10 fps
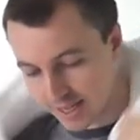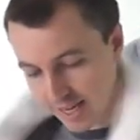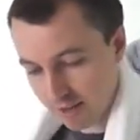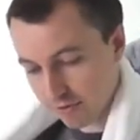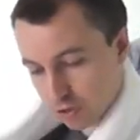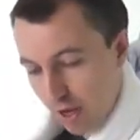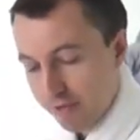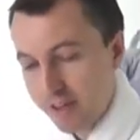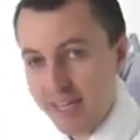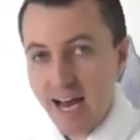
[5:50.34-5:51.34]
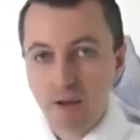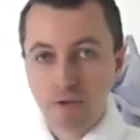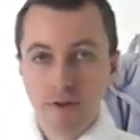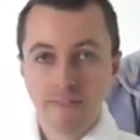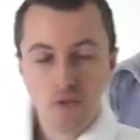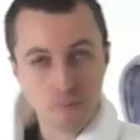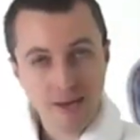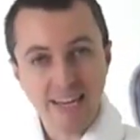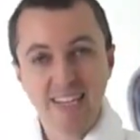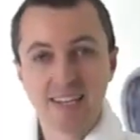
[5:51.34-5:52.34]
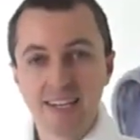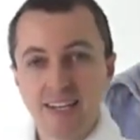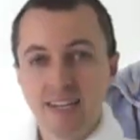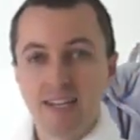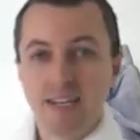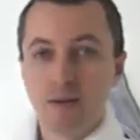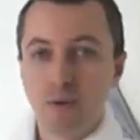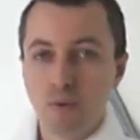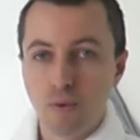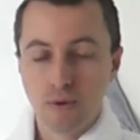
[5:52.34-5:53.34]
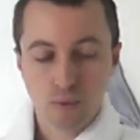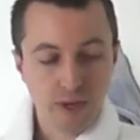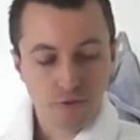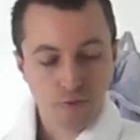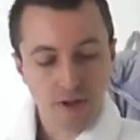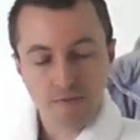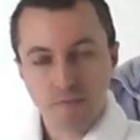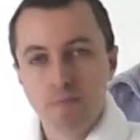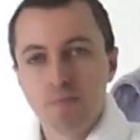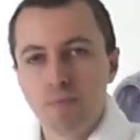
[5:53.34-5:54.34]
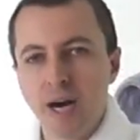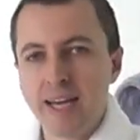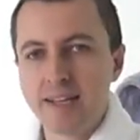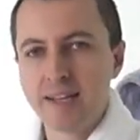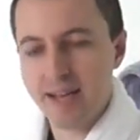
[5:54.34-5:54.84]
is the dressing gown for me, which was mine